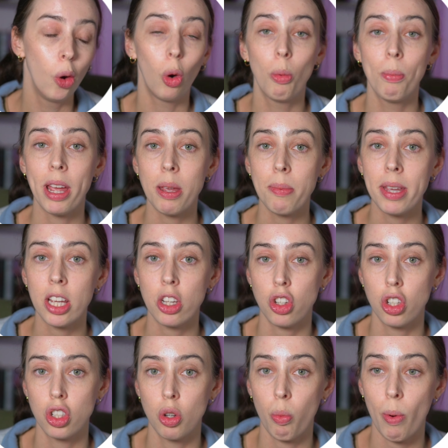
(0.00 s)
or maybe it's
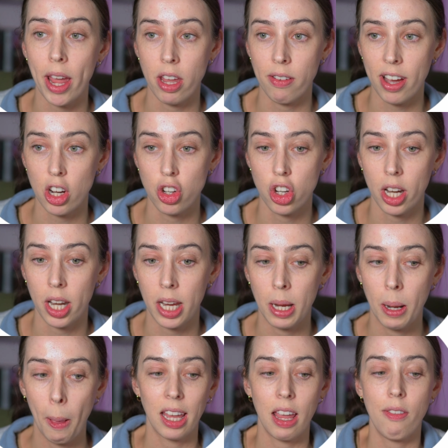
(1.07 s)
just a way of
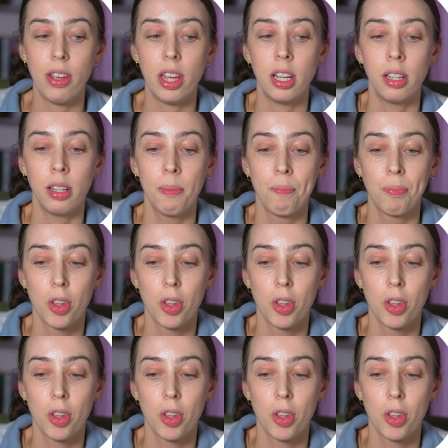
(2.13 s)
actually giving